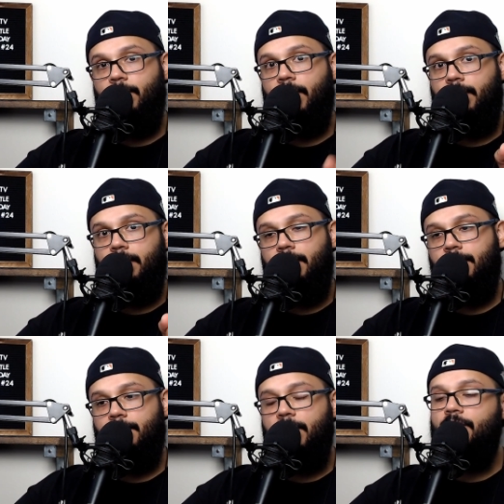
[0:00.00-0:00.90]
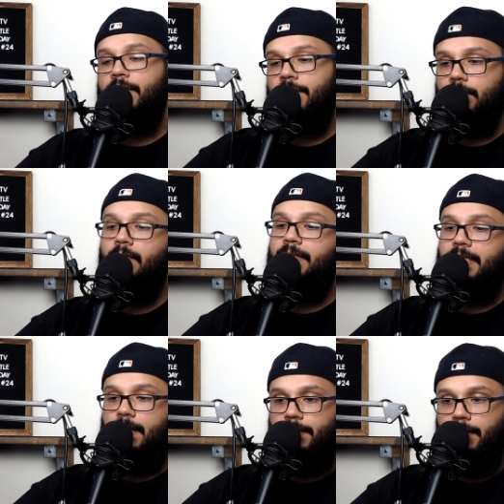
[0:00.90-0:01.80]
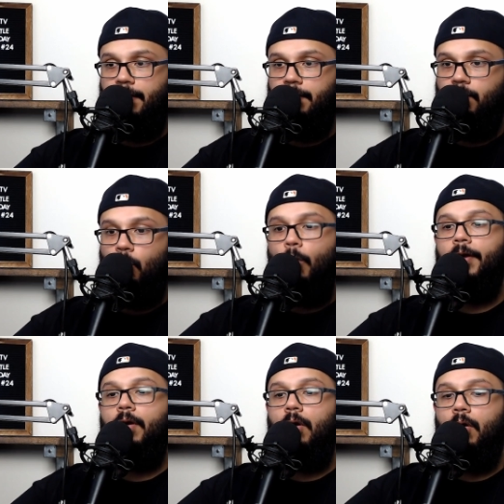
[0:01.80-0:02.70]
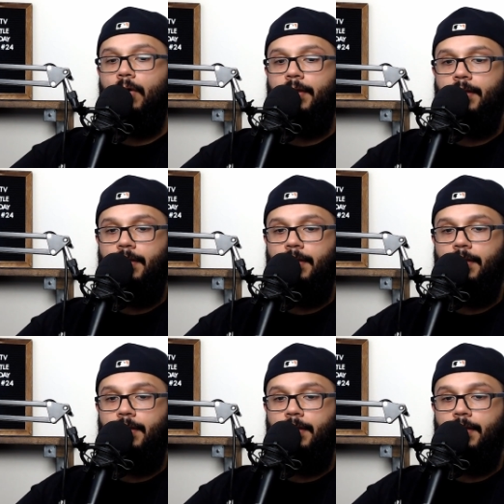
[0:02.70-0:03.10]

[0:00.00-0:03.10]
But there's some interesting surveys out there of what are,